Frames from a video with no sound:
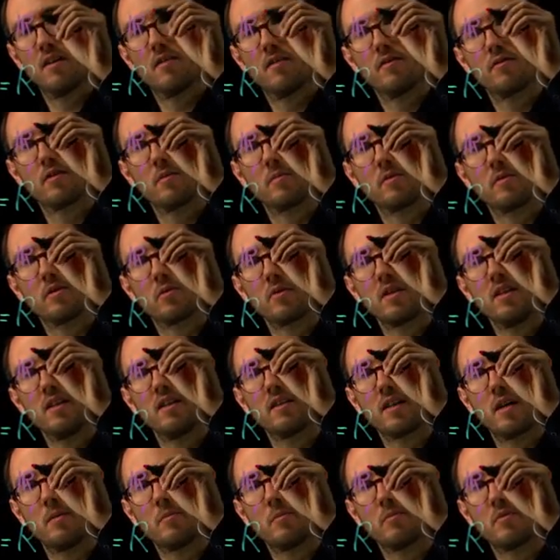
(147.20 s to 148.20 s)
from the real
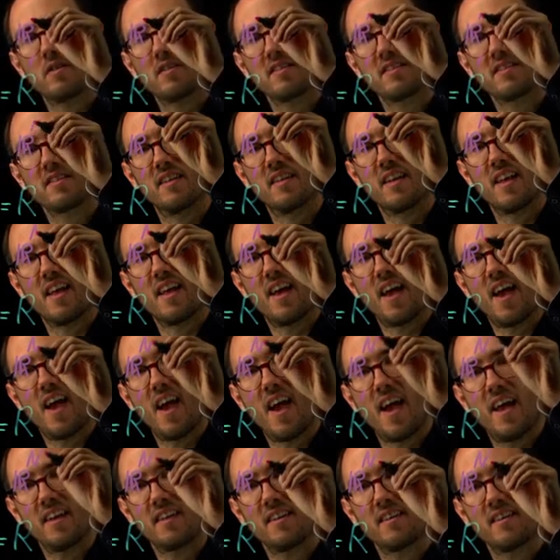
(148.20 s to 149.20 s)
numbers an
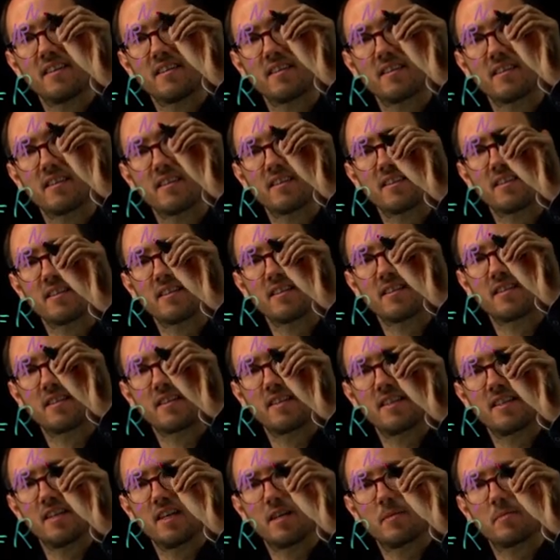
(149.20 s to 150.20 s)
n
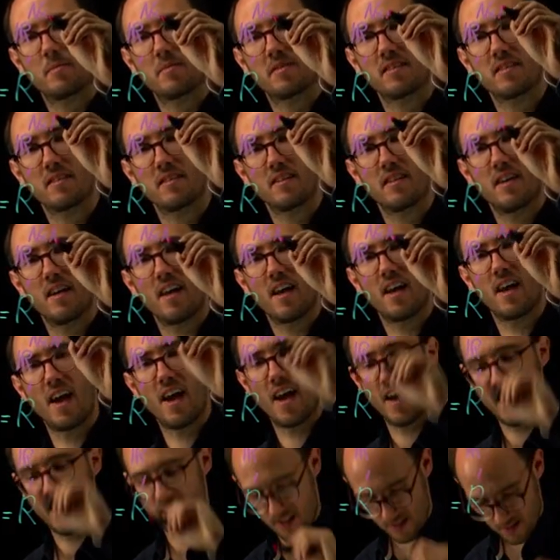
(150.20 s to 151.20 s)
times
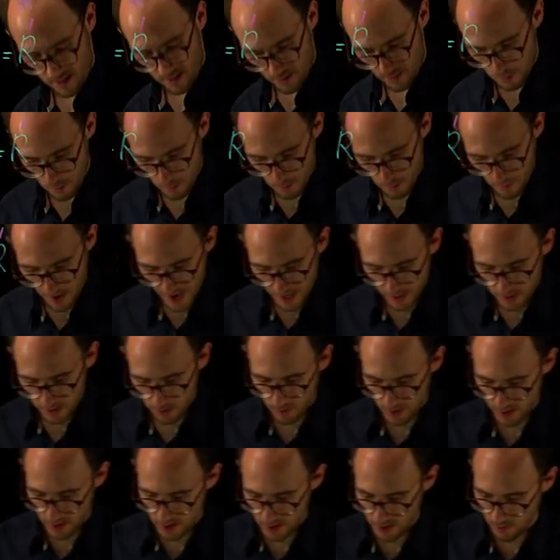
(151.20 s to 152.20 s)
n
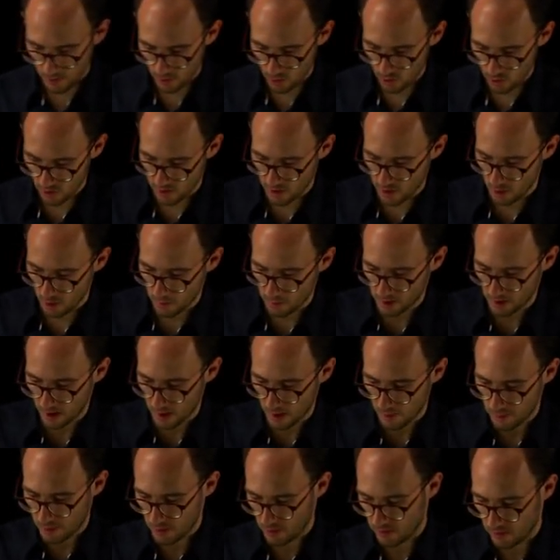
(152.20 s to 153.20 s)
matrix, which is typically
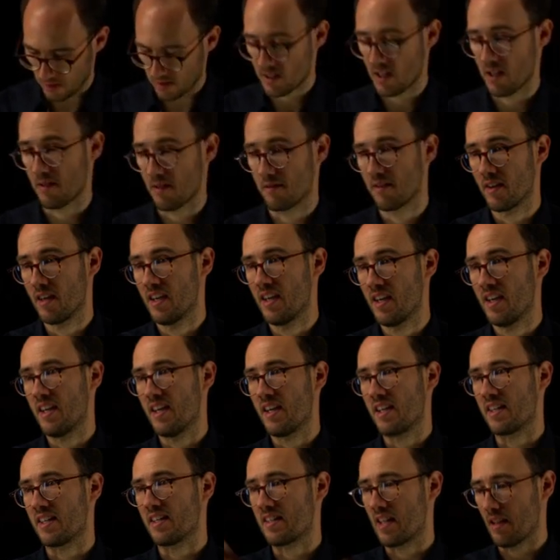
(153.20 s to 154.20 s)
positive
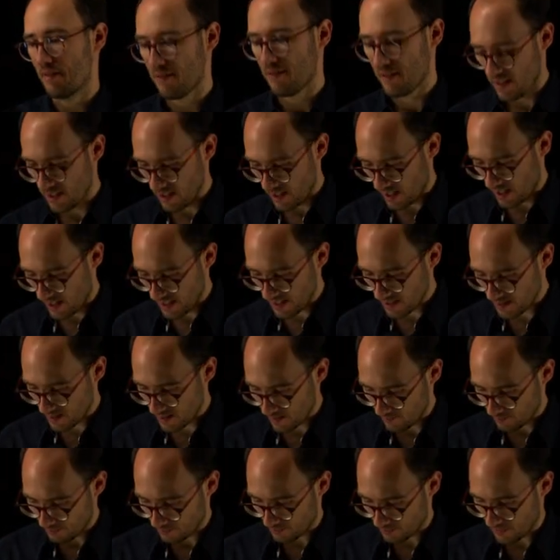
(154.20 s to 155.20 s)
definite.
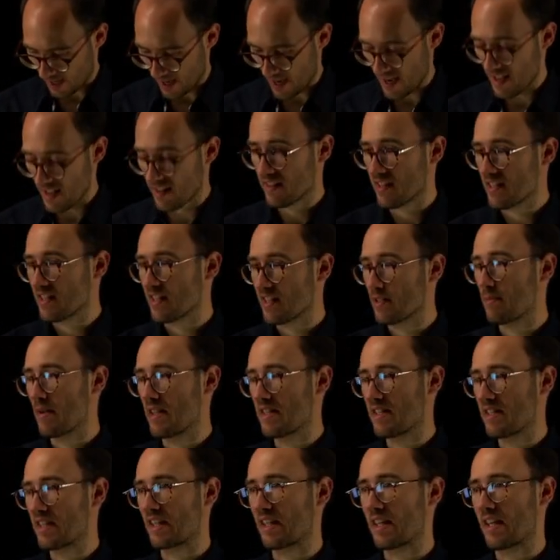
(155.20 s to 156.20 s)
And this is
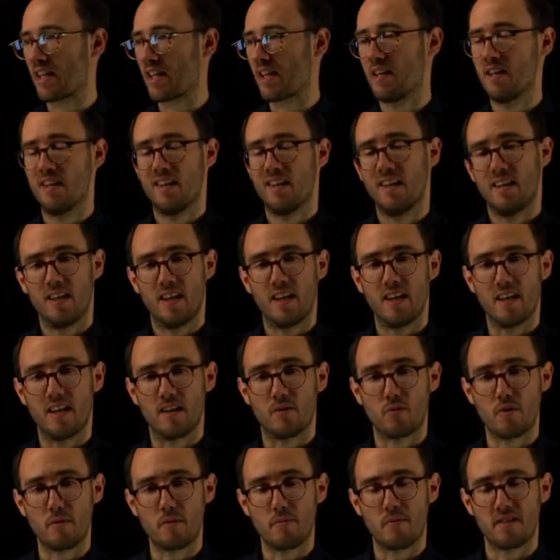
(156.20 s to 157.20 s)
basically a
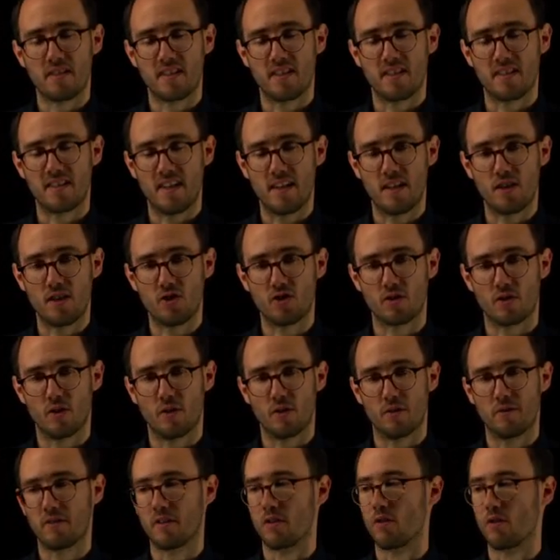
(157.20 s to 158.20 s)
representation
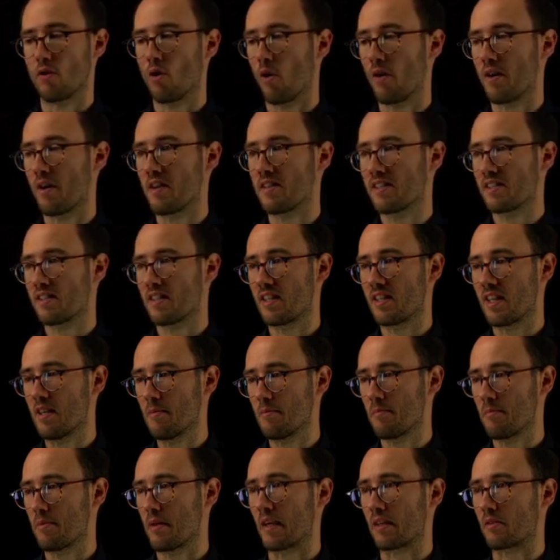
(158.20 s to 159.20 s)
of the noise
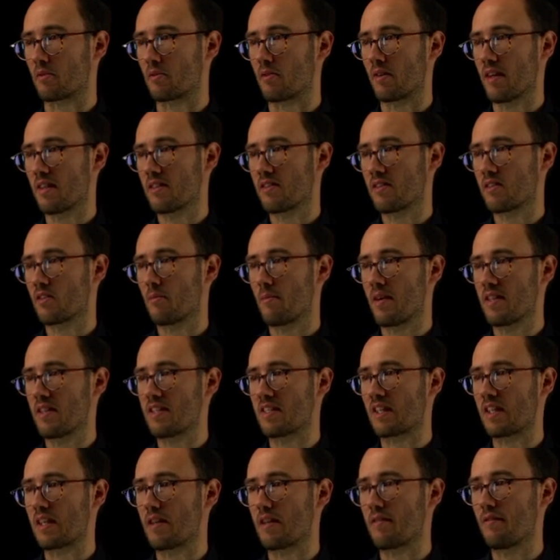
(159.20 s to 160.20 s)
impact, right? So
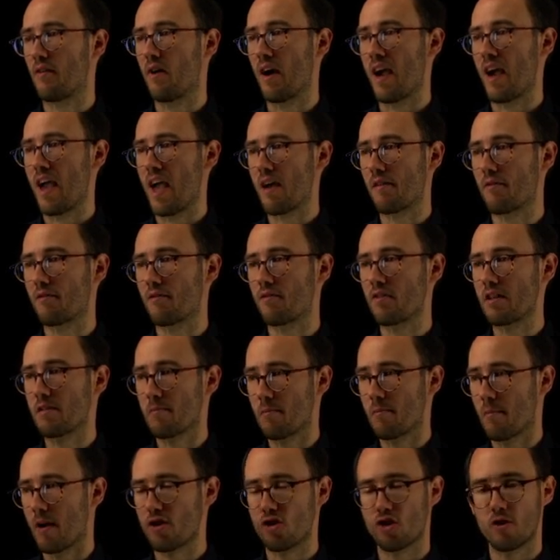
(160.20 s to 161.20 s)
basically for every
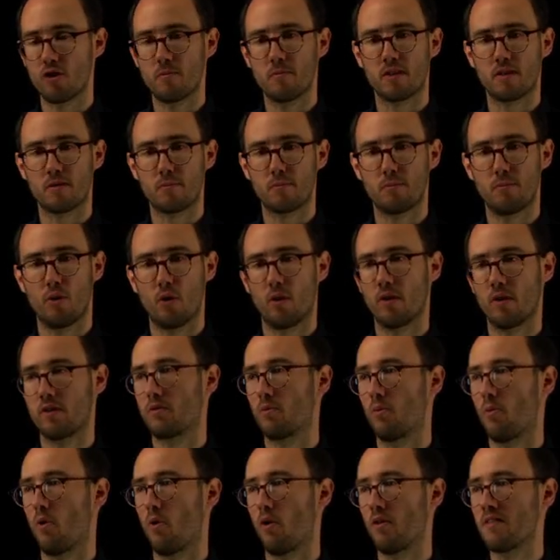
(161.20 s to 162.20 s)
measurement point
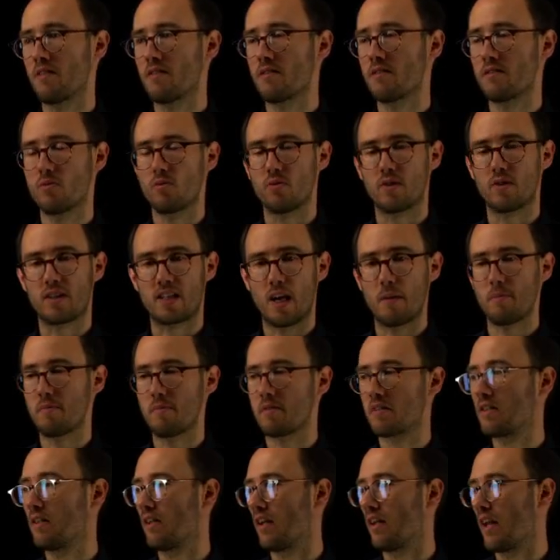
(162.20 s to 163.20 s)
1 to
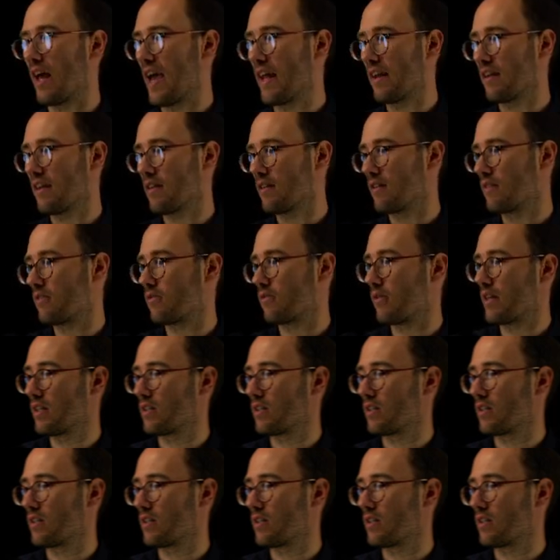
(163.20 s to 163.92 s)
capital N, right,